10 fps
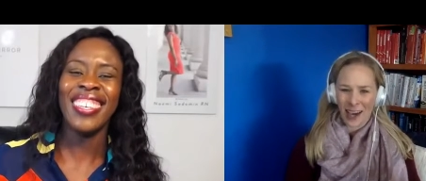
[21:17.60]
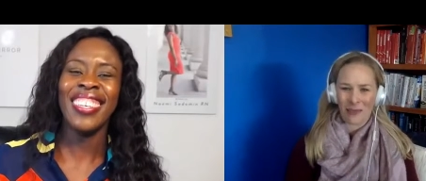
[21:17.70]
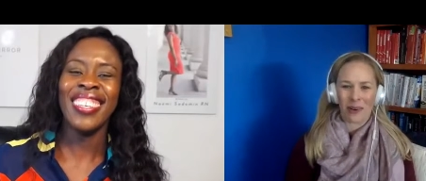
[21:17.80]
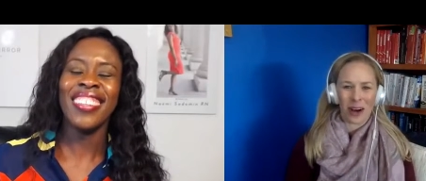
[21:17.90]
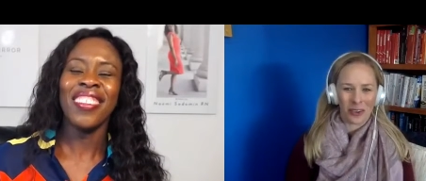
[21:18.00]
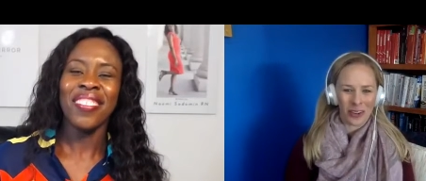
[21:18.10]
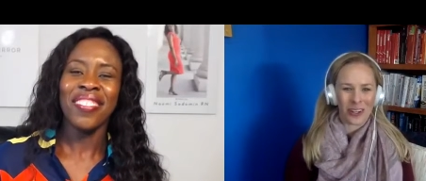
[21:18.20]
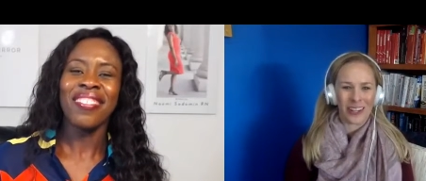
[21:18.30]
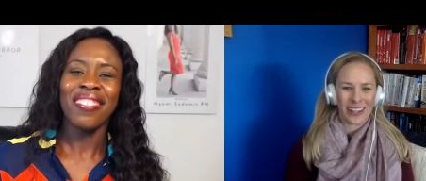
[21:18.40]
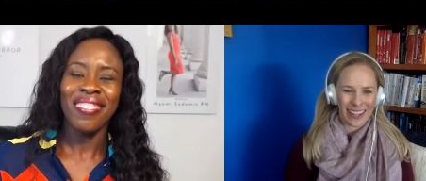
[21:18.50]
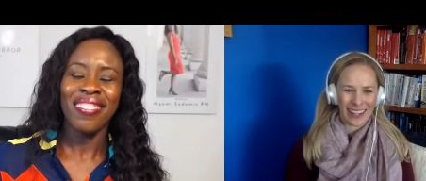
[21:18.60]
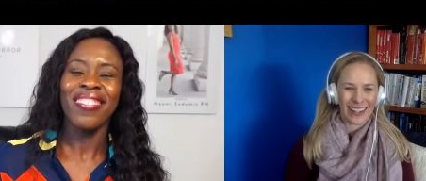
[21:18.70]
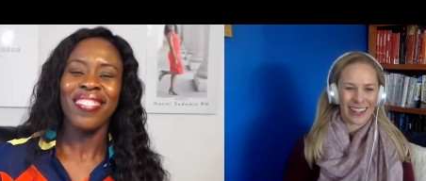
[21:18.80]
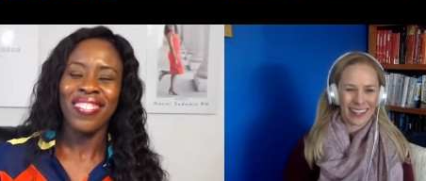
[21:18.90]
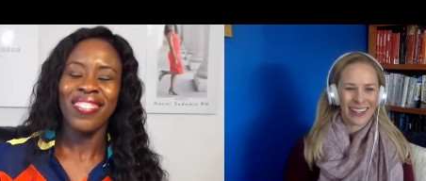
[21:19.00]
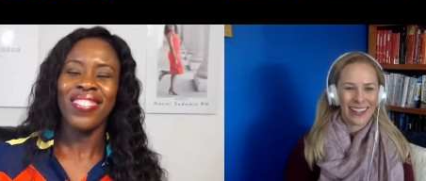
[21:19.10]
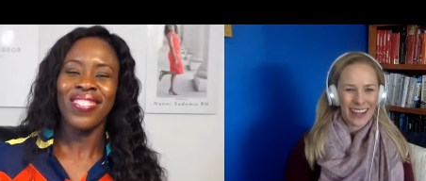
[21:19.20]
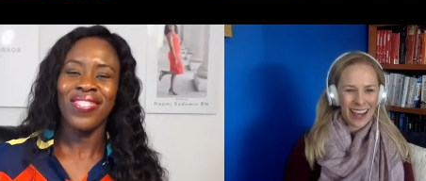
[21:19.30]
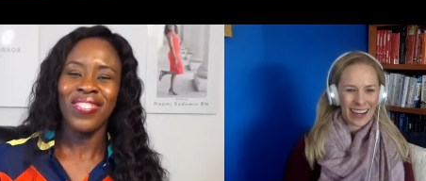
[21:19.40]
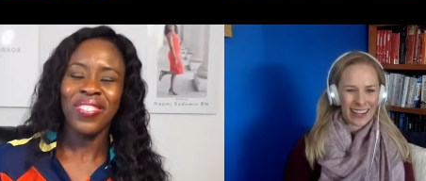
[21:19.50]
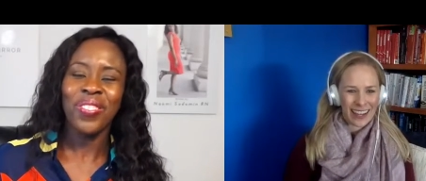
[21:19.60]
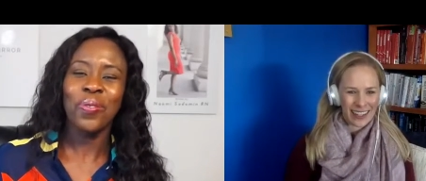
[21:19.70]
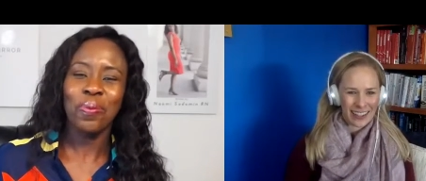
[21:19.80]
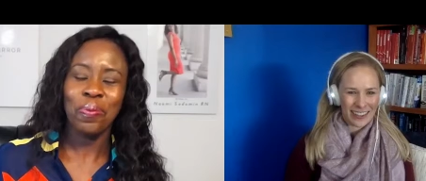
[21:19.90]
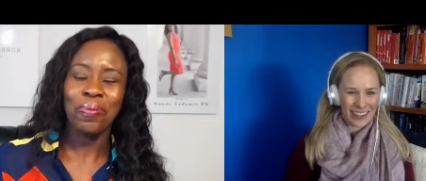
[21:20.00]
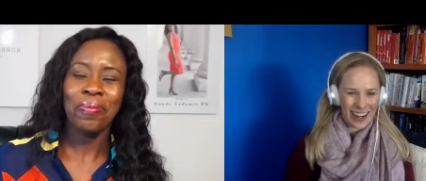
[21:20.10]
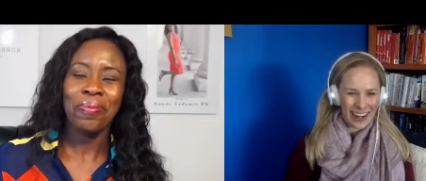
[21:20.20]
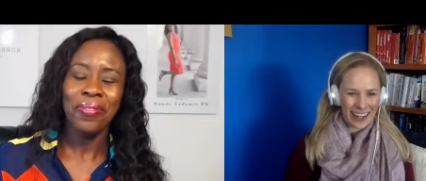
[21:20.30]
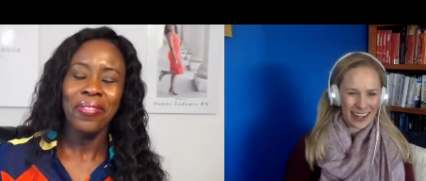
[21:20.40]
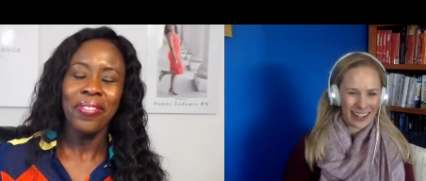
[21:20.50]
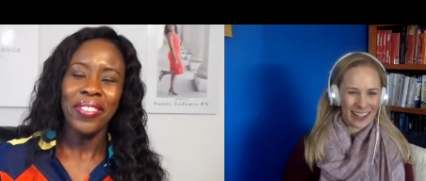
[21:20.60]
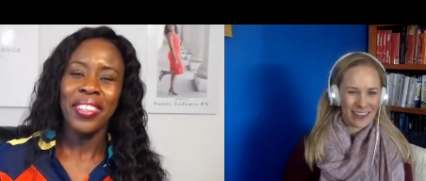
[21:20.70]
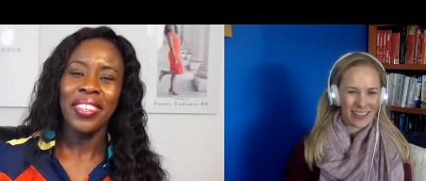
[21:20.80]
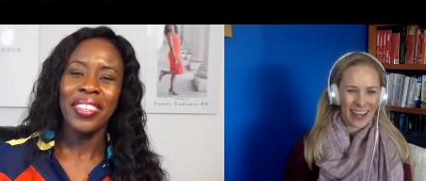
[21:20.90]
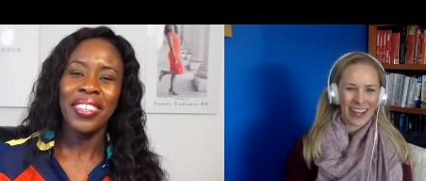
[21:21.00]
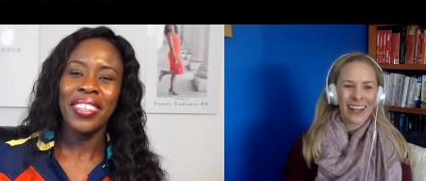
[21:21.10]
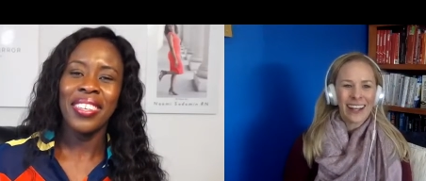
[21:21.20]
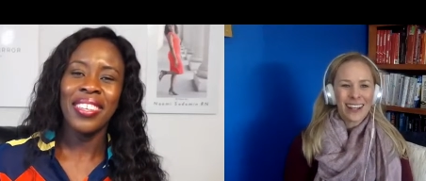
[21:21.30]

Speaker 1: that ball rolling and get going on it. I love that.